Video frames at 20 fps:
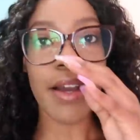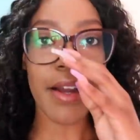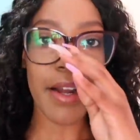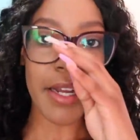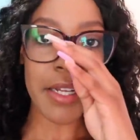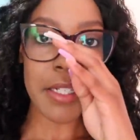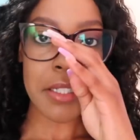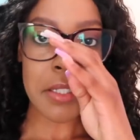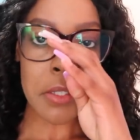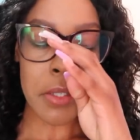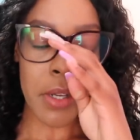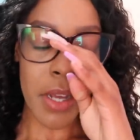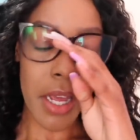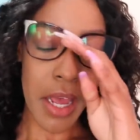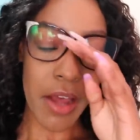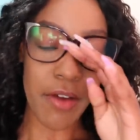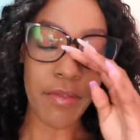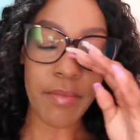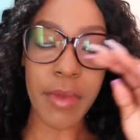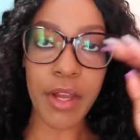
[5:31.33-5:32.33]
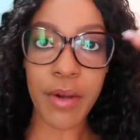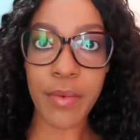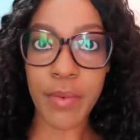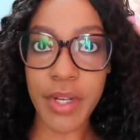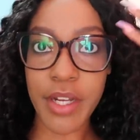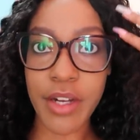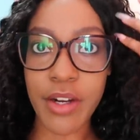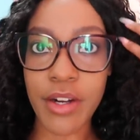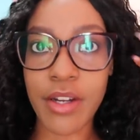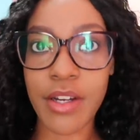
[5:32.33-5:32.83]
All right, so I have my
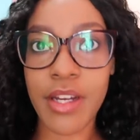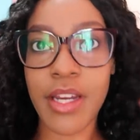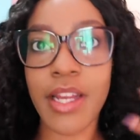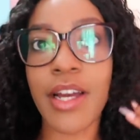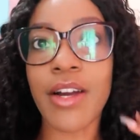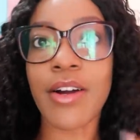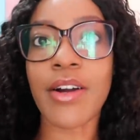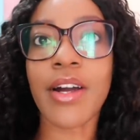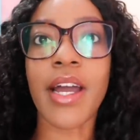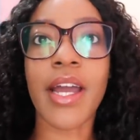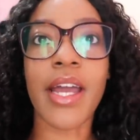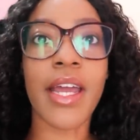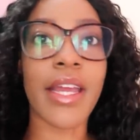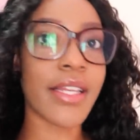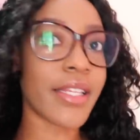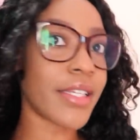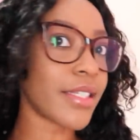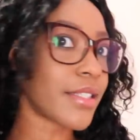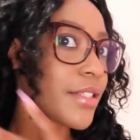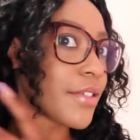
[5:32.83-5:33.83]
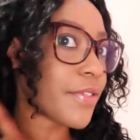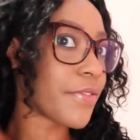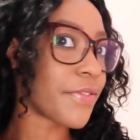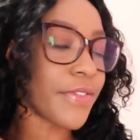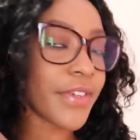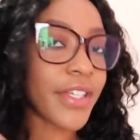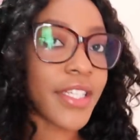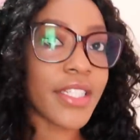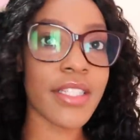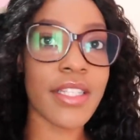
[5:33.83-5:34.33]
wig on now. I need to
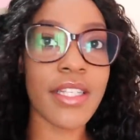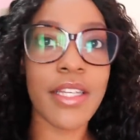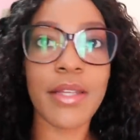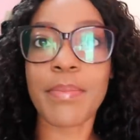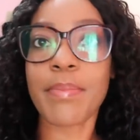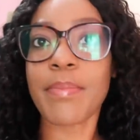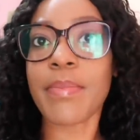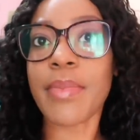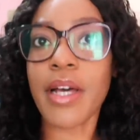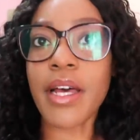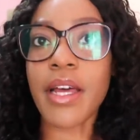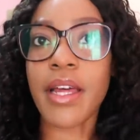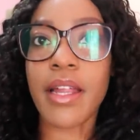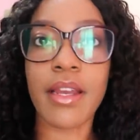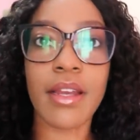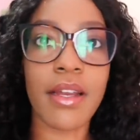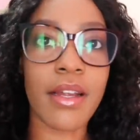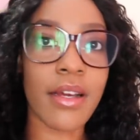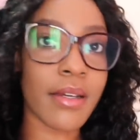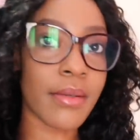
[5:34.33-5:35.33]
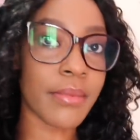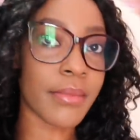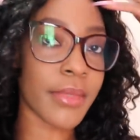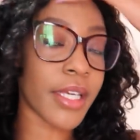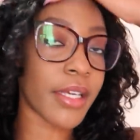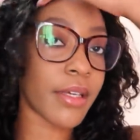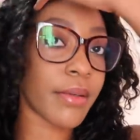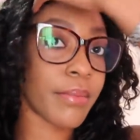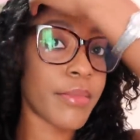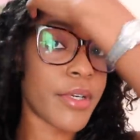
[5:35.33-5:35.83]
fix it, but um,
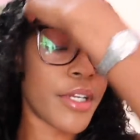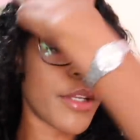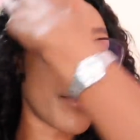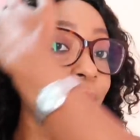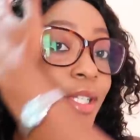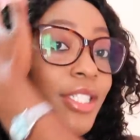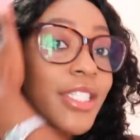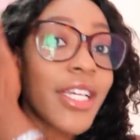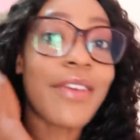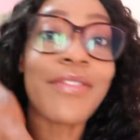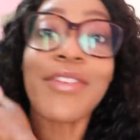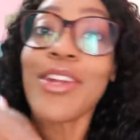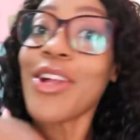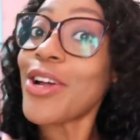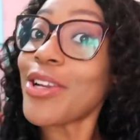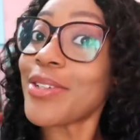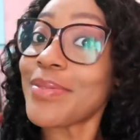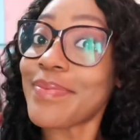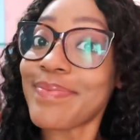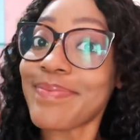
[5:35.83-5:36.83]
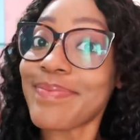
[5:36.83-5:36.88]
yeah, pretty much have it on.